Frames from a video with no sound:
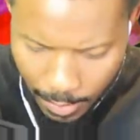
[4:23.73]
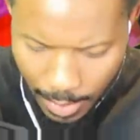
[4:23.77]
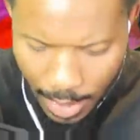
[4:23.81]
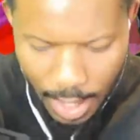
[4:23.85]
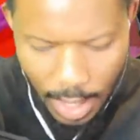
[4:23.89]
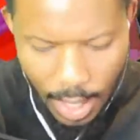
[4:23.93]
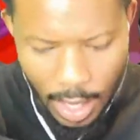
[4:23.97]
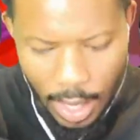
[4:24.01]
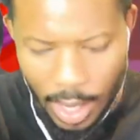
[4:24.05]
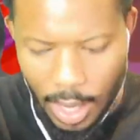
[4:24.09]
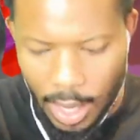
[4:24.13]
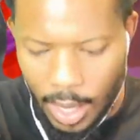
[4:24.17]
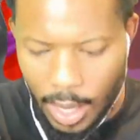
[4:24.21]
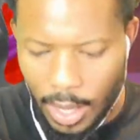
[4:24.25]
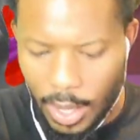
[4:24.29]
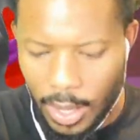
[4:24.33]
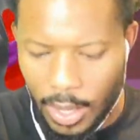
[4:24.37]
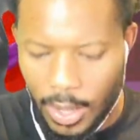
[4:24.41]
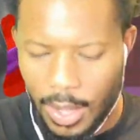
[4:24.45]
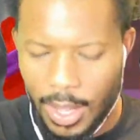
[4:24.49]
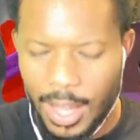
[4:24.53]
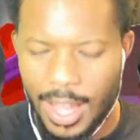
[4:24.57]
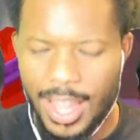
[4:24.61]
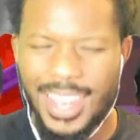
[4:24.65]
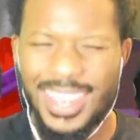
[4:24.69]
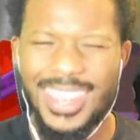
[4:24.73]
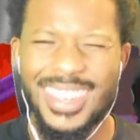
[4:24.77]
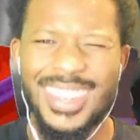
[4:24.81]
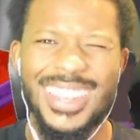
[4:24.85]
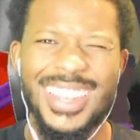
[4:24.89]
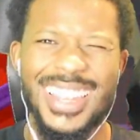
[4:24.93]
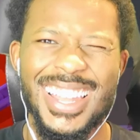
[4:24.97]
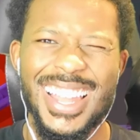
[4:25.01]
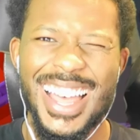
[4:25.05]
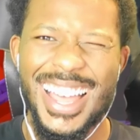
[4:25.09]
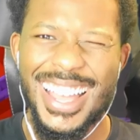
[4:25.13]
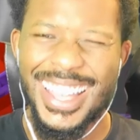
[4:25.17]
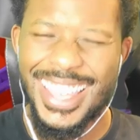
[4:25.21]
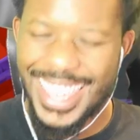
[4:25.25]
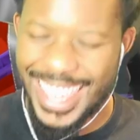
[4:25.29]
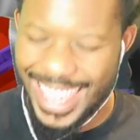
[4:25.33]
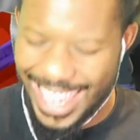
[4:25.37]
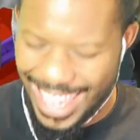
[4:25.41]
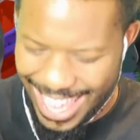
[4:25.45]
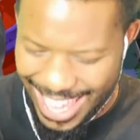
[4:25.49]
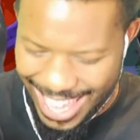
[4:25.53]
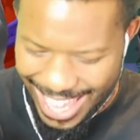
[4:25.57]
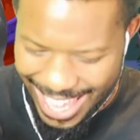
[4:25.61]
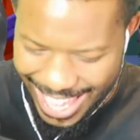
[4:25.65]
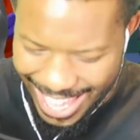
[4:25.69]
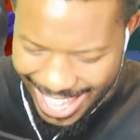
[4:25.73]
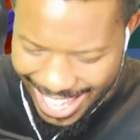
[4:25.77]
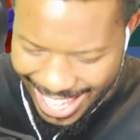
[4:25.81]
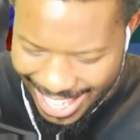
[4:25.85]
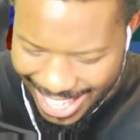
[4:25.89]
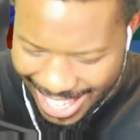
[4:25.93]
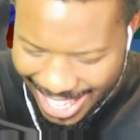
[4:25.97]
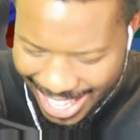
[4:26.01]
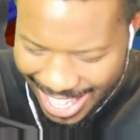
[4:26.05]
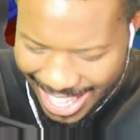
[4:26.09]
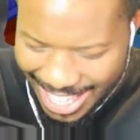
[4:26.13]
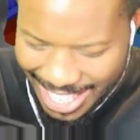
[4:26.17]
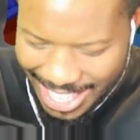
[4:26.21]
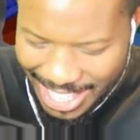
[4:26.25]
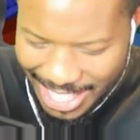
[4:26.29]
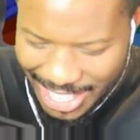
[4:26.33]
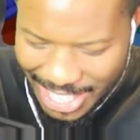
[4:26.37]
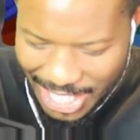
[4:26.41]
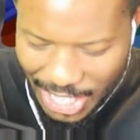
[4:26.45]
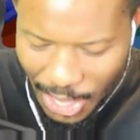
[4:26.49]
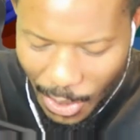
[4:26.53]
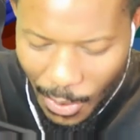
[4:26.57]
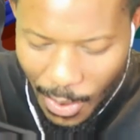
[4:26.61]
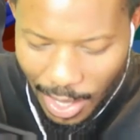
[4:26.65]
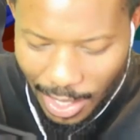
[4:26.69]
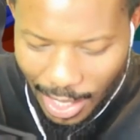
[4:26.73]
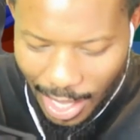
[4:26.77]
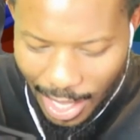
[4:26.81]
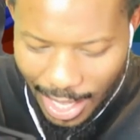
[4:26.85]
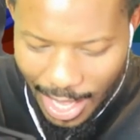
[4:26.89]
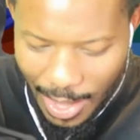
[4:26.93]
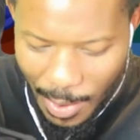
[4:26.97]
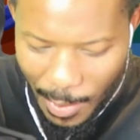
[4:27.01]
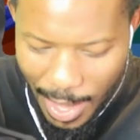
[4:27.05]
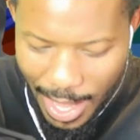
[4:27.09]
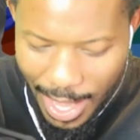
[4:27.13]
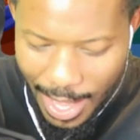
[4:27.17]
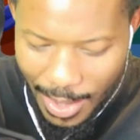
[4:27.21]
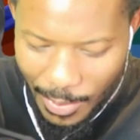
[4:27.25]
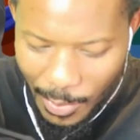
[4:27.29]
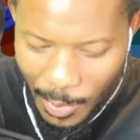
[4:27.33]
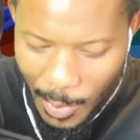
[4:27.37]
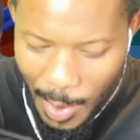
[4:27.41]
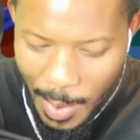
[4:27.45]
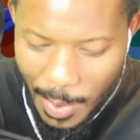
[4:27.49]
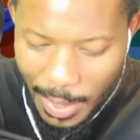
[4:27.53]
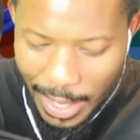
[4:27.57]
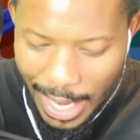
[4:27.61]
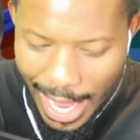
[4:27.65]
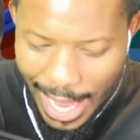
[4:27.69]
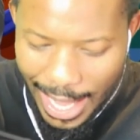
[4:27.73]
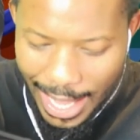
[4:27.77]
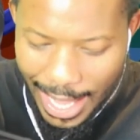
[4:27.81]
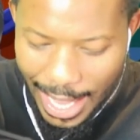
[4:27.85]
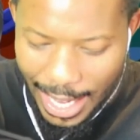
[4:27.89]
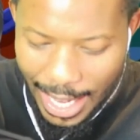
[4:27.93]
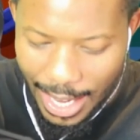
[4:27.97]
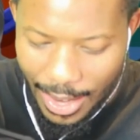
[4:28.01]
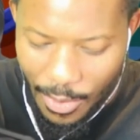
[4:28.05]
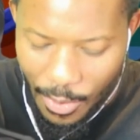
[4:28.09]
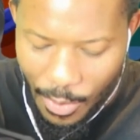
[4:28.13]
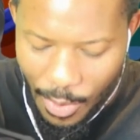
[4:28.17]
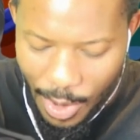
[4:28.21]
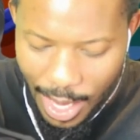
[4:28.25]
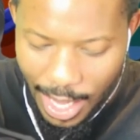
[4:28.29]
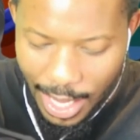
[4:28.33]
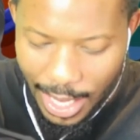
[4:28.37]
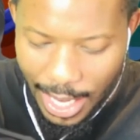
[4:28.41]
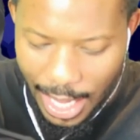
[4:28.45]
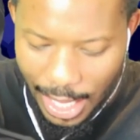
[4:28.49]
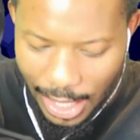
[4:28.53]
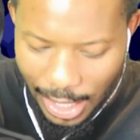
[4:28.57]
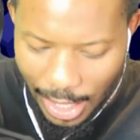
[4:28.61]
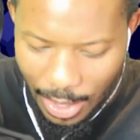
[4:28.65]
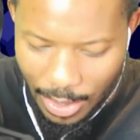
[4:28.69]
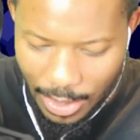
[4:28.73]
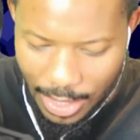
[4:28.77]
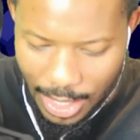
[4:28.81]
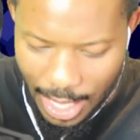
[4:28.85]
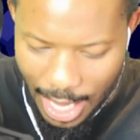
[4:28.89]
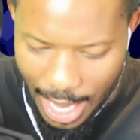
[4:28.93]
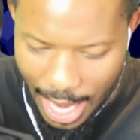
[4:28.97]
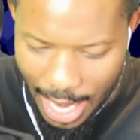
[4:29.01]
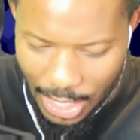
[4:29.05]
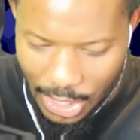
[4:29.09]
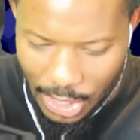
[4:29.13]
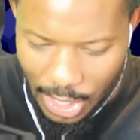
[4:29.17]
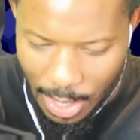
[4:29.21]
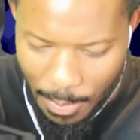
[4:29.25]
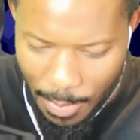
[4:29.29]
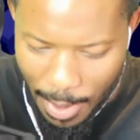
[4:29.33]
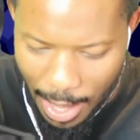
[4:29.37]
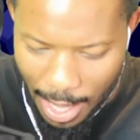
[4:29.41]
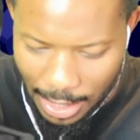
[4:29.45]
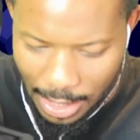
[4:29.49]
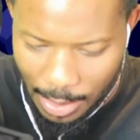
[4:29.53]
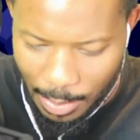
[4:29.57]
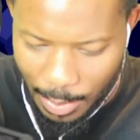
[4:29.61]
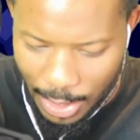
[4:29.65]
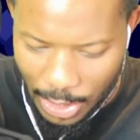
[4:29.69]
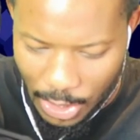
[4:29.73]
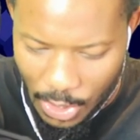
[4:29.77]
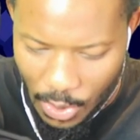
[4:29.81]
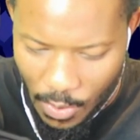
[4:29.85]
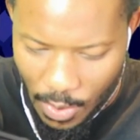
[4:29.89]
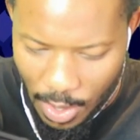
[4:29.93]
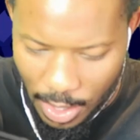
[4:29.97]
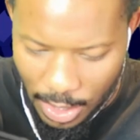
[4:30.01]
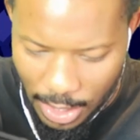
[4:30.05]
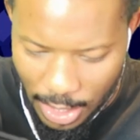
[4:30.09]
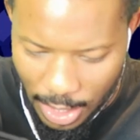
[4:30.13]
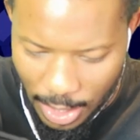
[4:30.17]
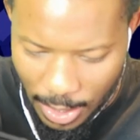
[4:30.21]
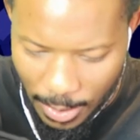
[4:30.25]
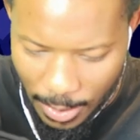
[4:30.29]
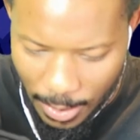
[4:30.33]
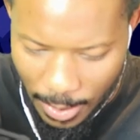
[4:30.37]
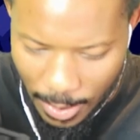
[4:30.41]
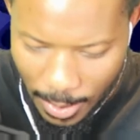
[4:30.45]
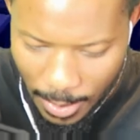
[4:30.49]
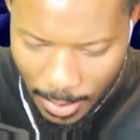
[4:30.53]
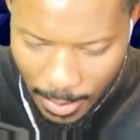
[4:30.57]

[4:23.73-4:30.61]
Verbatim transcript: Oh, unlucky. So unlucky. We were like getting really close to actually possibly scoring too.